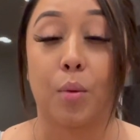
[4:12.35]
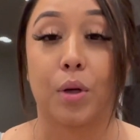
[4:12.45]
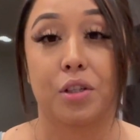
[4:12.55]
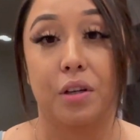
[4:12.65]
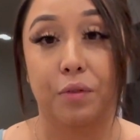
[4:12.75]

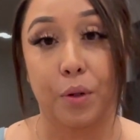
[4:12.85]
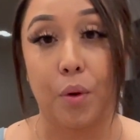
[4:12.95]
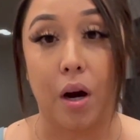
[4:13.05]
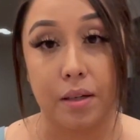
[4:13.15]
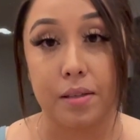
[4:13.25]
which if you
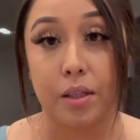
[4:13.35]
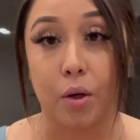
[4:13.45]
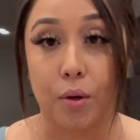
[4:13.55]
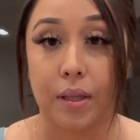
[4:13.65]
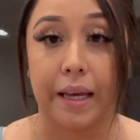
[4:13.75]
honestly
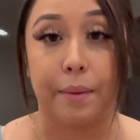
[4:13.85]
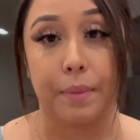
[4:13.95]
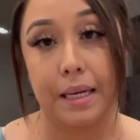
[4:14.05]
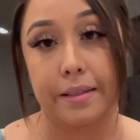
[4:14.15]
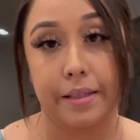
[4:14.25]
go to like
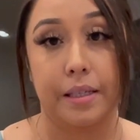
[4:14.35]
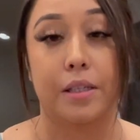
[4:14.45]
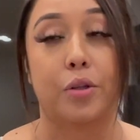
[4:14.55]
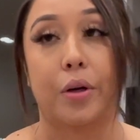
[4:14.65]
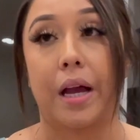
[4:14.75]

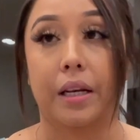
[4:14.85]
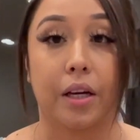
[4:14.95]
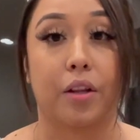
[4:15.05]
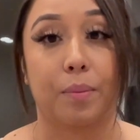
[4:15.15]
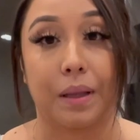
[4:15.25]
Macy's or
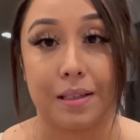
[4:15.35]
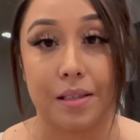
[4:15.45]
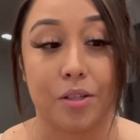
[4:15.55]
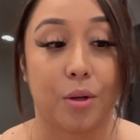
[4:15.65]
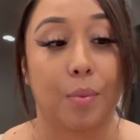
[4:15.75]
any other
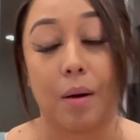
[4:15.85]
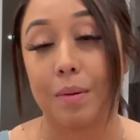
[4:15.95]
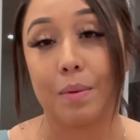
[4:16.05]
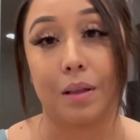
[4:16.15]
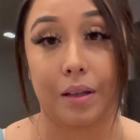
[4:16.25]
places, you're
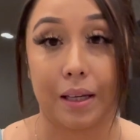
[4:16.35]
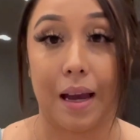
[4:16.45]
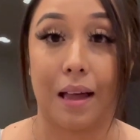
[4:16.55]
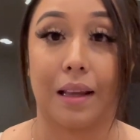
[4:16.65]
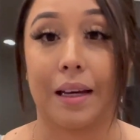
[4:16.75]
probably looking
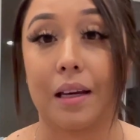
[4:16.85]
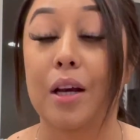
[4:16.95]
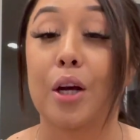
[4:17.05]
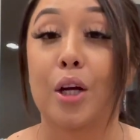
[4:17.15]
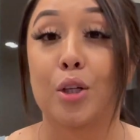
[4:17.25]
at like
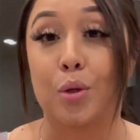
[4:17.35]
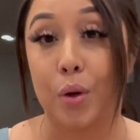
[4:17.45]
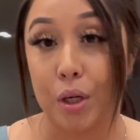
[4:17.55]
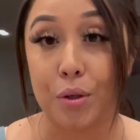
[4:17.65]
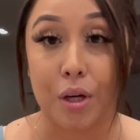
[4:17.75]
two
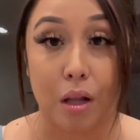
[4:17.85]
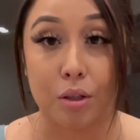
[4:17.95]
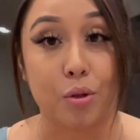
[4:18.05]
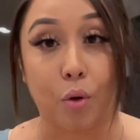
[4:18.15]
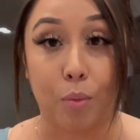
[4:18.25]
hundred
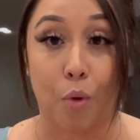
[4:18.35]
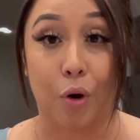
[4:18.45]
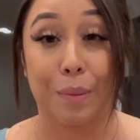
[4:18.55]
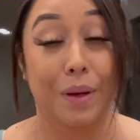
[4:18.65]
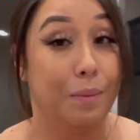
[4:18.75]
dollars or
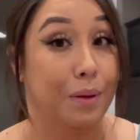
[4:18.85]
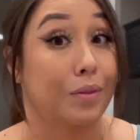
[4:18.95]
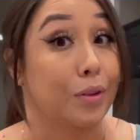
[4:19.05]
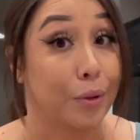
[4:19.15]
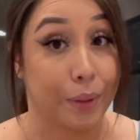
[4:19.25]
more, maybe
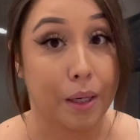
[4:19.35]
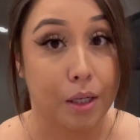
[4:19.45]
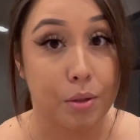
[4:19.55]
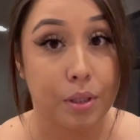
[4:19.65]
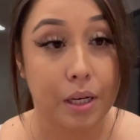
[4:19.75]
even three
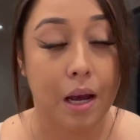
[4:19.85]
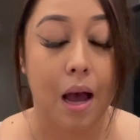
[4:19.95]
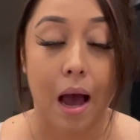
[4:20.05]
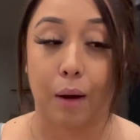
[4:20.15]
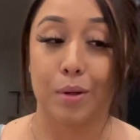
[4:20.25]
hundred dollars.
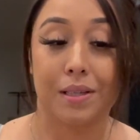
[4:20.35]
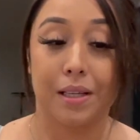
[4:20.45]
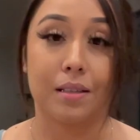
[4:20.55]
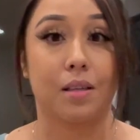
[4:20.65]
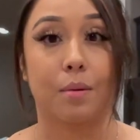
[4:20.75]
I was
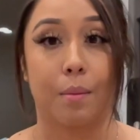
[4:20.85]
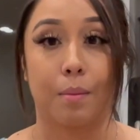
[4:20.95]
seeing some